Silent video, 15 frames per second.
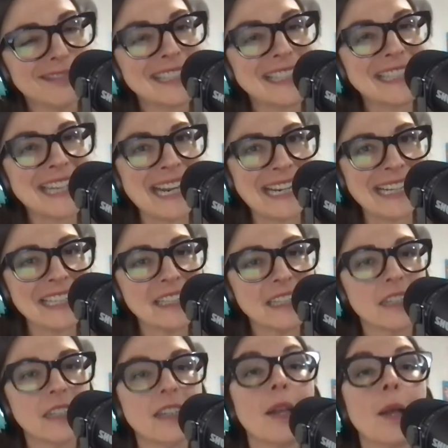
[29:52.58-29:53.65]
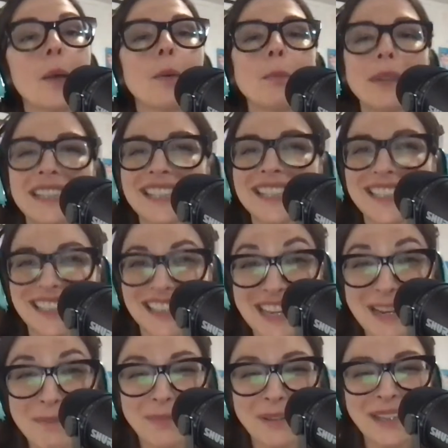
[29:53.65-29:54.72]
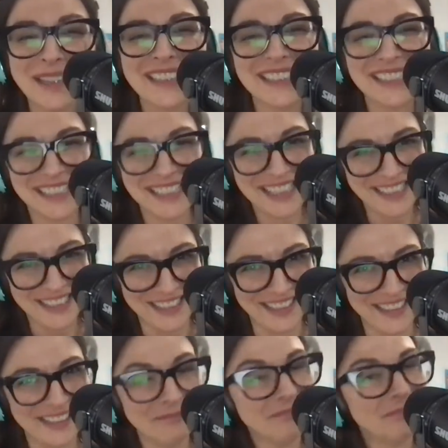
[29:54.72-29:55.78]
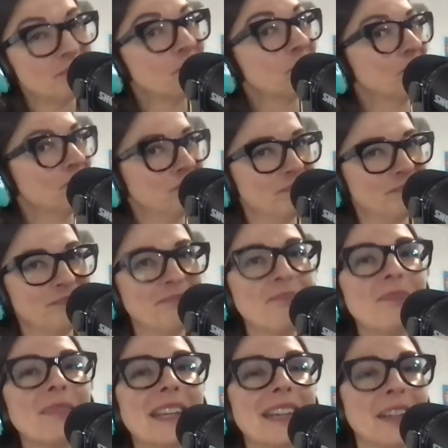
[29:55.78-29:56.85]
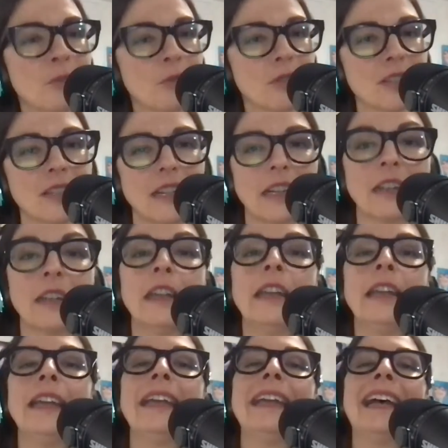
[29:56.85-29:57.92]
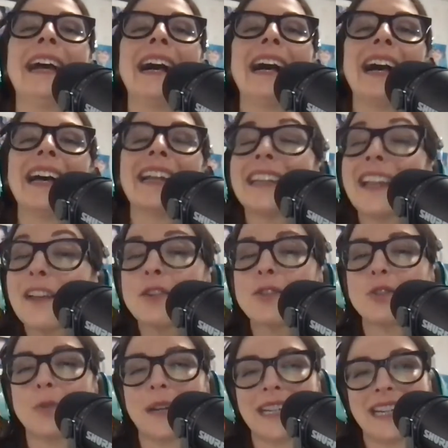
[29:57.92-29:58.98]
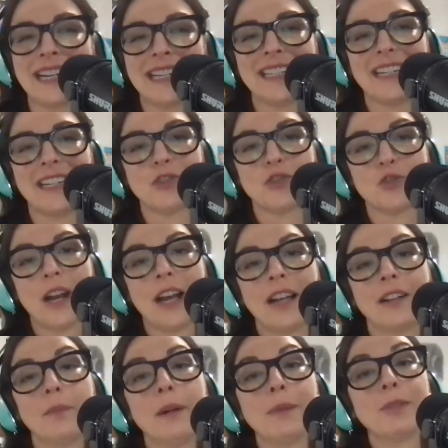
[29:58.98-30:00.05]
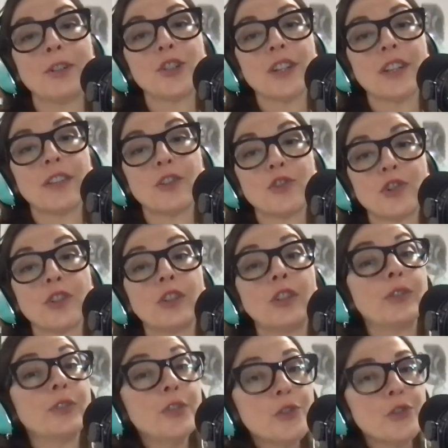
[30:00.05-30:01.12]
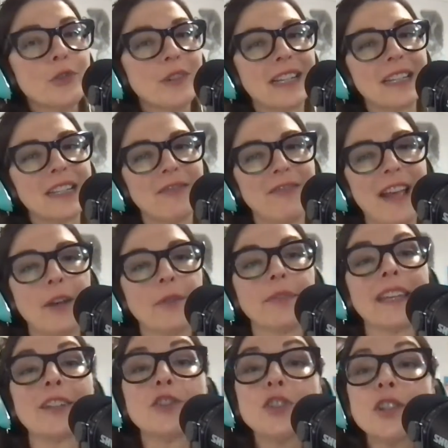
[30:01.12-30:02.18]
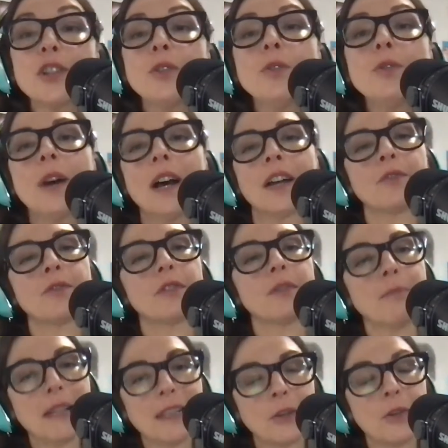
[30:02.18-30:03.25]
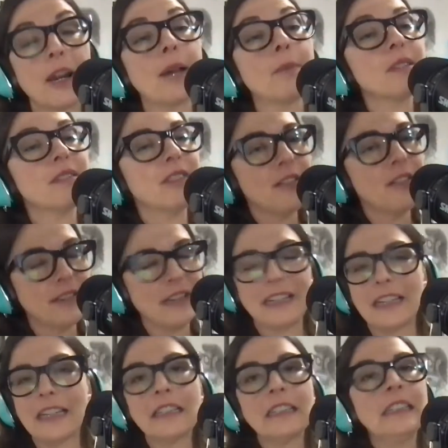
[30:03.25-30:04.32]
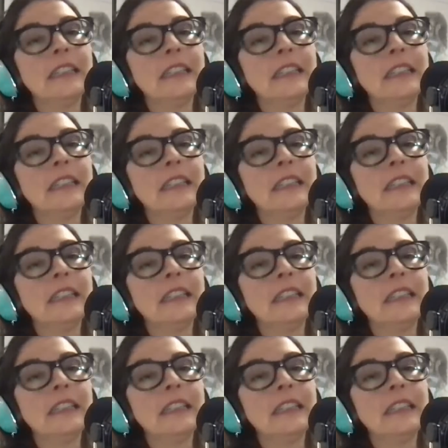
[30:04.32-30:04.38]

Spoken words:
dang it, but sleep did. Hmm, interesting. Another 2019 trial published in the journal Nutrients found that 200 milligrams of L-theanine